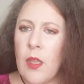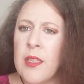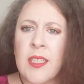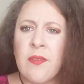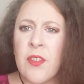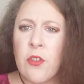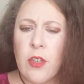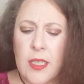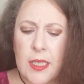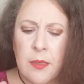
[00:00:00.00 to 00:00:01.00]
It doesn't feel
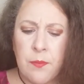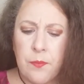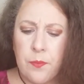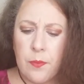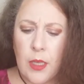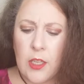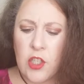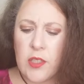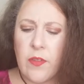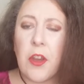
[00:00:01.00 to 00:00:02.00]
greasy.
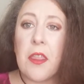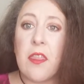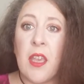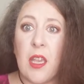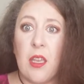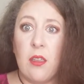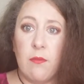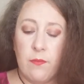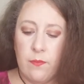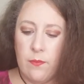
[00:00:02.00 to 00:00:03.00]
It's just very thick.
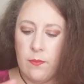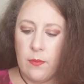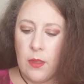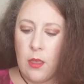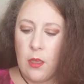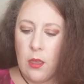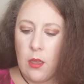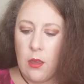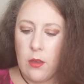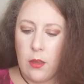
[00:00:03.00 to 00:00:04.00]

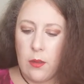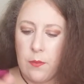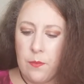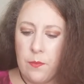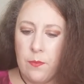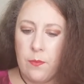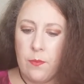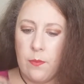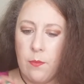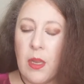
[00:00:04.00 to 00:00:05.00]
Um,
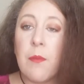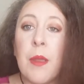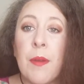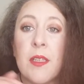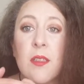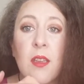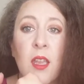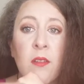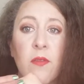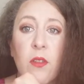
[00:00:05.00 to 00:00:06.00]
but it made my
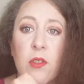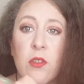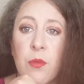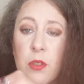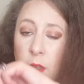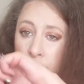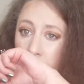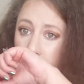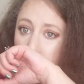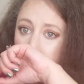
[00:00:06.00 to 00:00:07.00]
hand feel super soft.